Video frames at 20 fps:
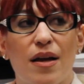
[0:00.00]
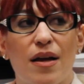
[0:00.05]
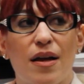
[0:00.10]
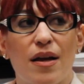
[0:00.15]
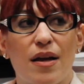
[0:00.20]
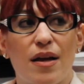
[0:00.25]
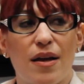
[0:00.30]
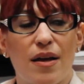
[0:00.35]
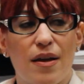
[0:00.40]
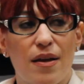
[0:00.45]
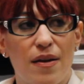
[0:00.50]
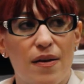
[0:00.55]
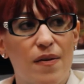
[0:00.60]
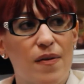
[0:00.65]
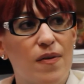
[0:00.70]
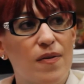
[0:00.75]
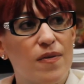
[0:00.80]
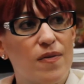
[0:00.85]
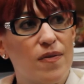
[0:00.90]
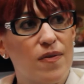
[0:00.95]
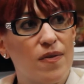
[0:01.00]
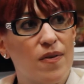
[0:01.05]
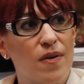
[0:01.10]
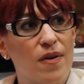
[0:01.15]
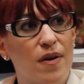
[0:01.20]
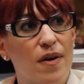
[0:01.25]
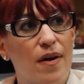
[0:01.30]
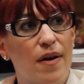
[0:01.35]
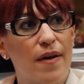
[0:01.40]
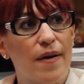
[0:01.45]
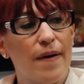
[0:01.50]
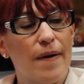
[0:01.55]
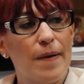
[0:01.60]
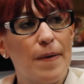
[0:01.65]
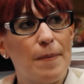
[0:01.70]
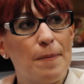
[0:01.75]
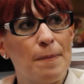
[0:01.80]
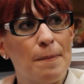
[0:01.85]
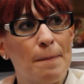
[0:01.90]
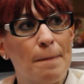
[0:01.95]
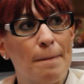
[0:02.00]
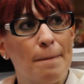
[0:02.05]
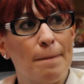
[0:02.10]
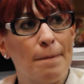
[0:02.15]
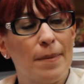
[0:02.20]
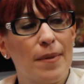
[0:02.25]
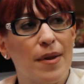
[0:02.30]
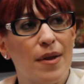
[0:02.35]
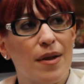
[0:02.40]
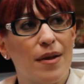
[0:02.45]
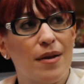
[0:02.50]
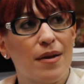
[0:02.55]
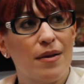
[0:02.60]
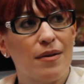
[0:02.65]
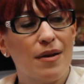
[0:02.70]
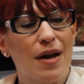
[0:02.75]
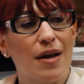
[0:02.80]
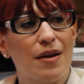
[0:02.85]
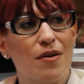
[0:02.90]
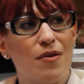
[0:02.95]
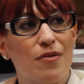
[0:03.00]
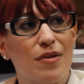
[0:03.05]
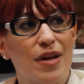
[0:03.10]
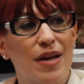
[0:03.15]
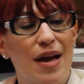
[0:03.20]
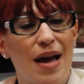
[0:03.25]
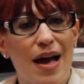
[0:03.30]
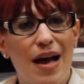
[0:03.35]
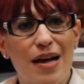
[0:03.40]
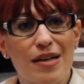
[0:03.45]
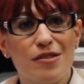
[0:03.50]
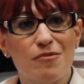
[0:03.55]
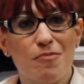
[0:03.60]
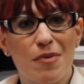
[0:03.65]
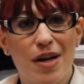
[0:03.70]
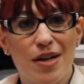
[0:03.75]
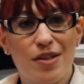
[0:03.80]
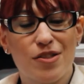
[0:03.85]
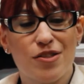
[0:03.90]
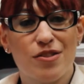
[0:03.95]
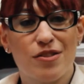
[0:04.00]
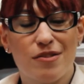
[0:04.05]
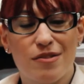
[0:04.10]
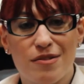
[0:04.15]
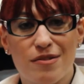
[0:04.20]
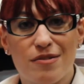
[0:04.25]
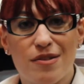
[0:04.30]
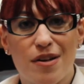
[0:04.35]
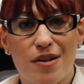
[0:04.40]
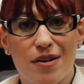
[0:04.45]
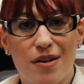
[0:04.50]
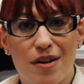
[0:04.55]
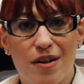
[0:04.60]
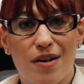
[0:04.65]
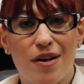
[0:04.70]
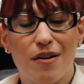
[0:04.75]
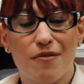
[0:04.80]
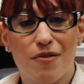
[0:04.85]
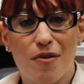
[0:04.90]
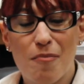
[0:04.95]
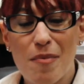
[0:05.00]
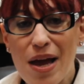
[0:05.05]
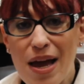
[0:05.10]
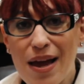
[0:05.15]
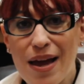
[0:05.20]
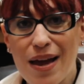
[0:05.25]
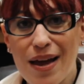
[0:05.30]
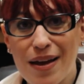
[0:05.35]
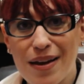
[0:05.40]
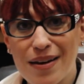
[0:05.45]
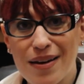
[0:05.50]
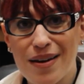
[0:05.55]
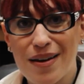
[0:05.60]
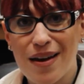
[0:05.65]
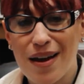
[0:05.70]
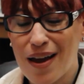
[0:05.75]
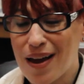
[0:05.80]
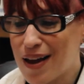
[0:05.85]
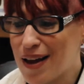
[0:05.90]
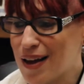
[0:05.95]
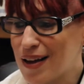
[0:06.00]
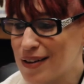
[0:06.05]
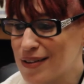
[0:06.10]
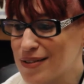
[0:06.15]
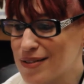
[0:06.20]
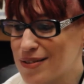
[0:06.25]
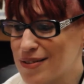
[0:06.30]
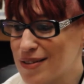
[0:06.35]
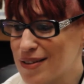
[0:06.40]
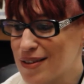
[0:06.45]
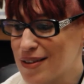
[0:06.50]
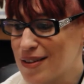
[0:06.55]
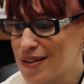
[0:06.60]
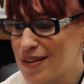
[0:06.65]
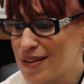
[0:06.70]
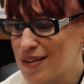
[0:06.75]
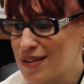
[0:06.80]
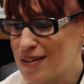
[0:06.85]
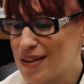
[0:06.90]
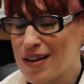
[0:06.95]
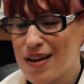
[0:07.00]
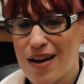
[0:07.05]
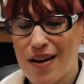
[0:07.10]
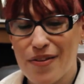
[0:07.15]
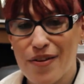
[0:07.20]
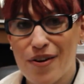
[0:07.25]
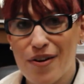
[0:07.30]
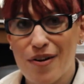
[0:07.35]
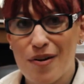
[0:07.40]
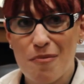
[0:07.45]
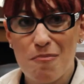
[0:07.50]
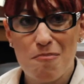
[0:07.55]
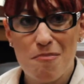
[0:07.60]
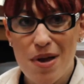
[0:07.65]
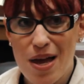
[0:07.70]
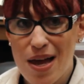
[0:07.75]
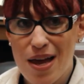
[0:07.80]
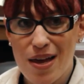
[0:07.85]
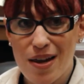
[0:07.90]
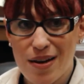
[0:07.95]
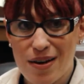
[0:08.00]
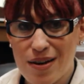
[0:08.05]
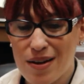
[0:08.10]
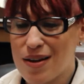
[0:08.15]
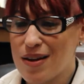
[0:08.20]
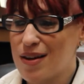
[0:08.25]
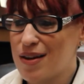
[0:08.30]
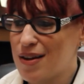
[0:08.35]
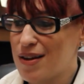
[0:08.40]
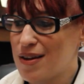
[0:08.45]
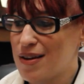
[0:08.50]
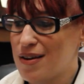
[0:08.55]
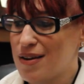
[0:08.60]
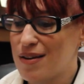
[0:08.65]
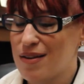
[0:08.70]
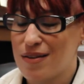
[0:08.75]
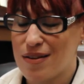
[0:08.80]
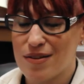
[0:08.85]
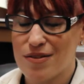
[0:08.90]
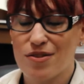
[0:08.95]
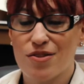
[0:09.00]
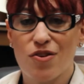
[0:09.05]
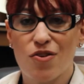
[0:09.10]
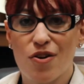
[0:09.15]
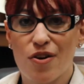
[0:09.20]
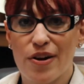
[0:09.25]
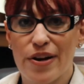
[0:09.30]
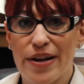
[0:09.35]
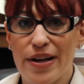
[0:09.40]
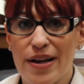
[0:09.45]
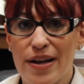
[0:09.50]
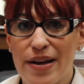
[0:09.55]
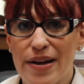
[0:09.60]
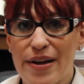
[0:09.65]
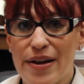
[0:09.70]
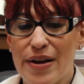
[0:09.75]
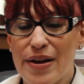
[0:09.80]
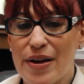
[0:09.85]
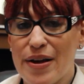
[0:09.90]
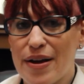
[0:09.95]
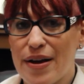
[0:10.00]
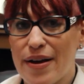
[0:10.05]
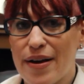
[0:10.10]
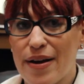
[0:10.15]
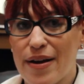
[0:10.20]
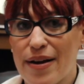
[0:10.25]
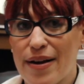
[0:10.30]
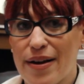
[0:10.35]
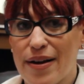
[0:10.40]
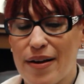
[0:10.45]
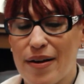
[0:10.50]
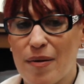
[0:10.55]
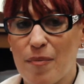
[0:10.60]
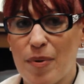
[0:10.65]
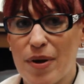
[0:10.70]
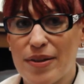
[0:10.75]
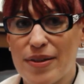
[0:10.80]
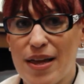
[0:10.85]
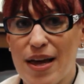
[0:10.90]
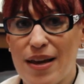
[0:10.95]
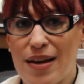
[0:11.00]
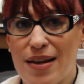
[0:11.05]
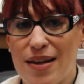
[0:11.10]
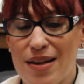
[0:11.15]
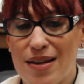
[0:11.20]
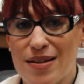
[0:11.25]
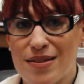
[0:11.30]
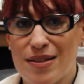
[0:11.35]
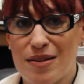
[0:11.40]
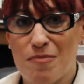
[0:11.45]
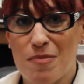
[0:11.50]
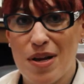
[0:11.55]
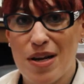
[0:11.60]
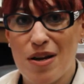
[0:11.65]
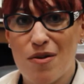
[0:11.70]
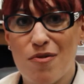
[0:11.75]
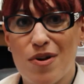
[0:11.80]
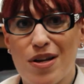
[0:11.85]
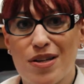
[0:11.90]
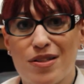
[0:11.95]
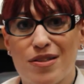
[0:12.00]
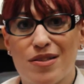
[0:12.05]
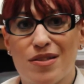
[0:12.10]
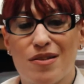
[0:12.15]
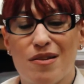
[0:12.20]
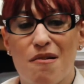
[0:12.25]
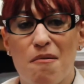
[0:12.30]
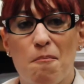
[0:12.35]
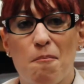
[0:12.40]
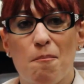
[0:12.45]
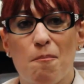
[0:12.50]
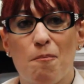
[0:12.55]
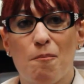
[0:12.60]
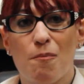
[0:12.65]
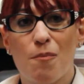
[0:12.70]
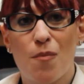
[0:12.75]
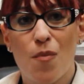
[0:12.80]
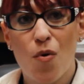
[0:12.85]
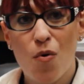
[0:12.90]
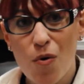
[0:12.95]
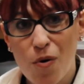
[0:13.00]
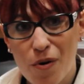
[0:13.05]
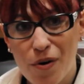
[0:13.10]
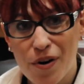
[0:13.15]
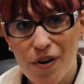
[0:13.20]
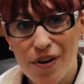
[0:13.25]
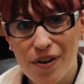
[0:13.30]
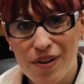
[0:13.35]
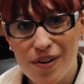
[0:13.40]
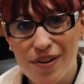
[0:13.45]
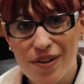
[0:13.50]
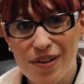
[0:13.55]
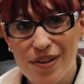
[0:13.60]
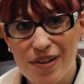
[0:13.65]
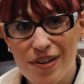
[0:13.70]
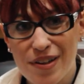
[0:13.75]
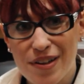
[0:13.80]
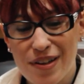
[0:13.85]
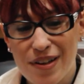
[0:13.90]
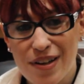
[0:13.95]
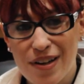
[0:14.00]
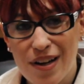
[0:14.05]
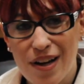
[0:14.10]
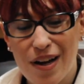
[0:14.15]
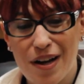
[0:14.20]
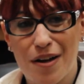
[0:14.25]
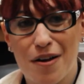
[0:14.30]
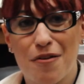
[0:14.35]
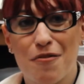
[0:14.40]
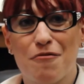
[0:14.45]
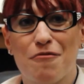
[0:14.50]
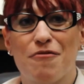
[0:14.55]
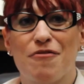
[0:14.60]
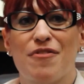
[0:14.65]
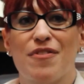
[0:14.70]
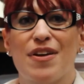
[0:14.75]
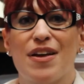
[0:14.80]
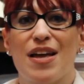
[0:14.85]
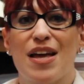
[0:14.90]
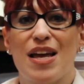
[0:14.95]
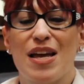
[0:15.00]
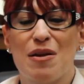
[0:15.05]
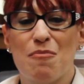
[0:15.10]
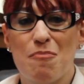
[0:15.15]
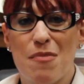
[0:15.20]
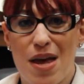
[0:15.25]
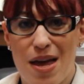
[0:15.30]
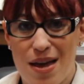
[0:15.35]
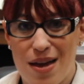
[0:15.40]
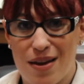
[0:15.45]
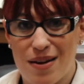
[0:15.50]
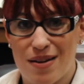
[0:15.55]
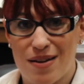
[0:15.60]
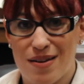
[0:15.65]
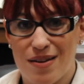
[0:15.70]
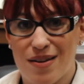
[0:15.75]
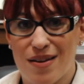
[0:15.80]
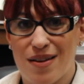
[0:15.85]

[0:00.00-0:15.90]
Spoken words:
is not only as much of a man as the other men in the story, but that he is in many ways more of a man,